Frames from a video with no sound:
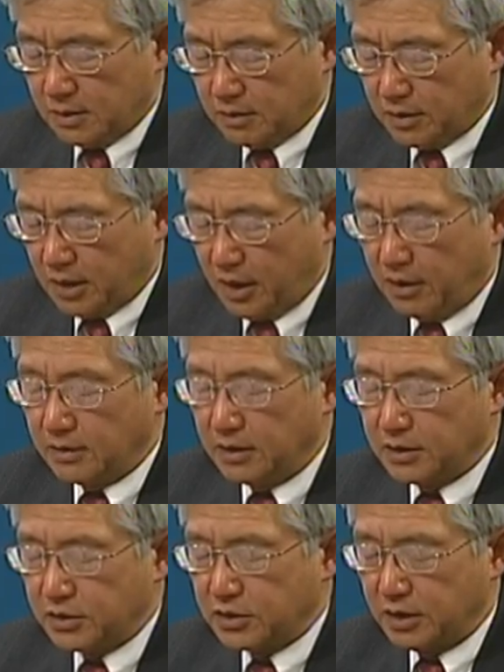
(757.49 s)
okay,
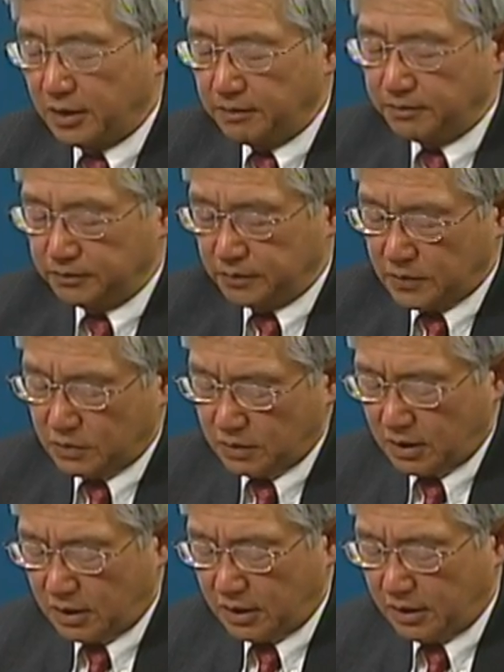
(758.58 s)
let's see.
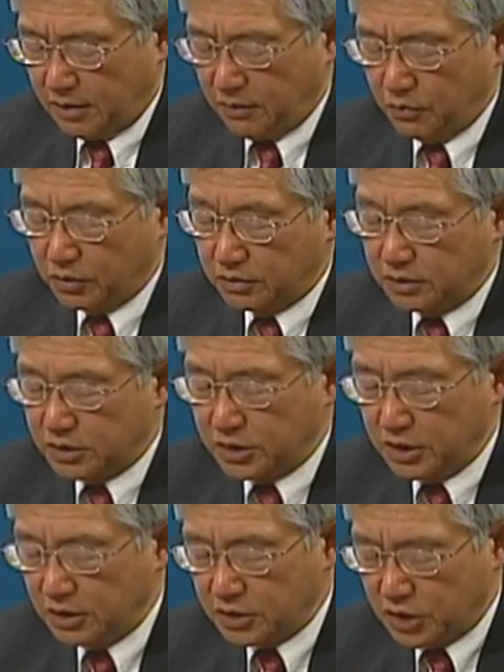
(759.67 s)
I would
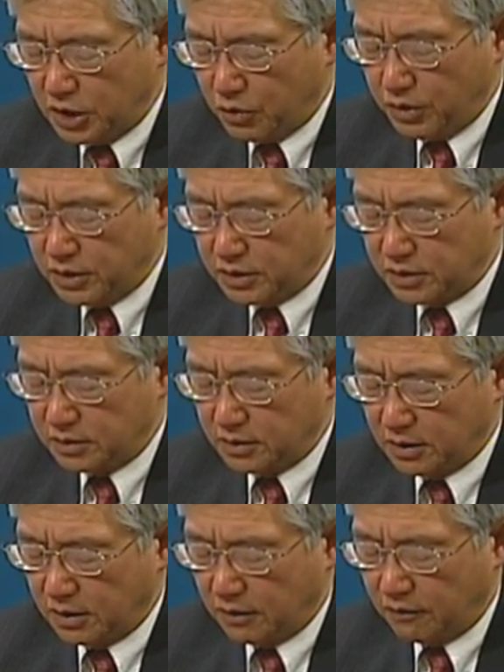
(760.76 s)
see the sequence
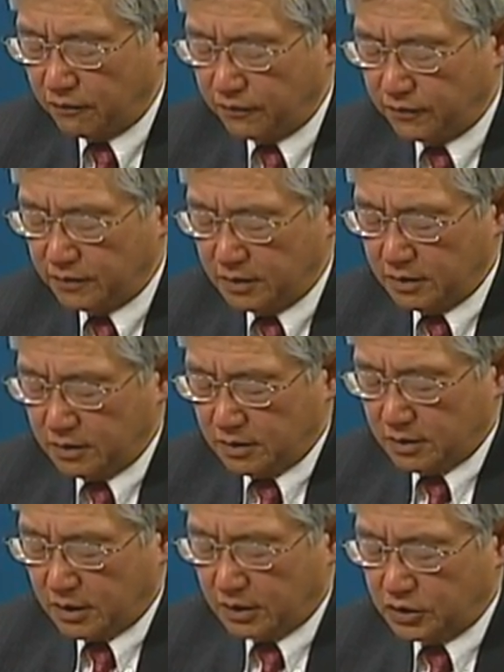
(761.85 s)
of
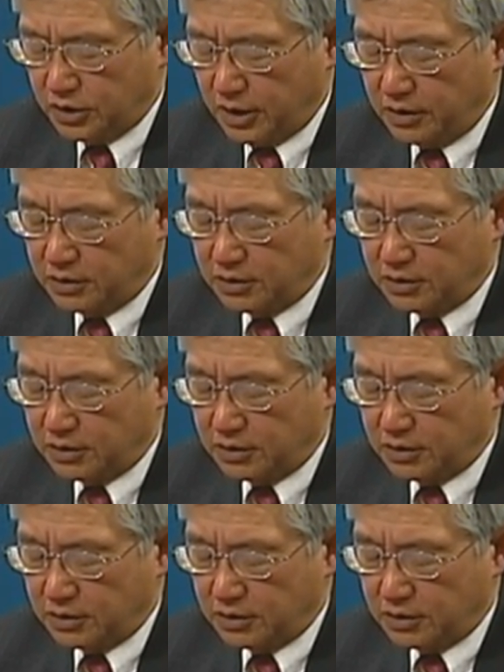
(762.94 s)
exchange.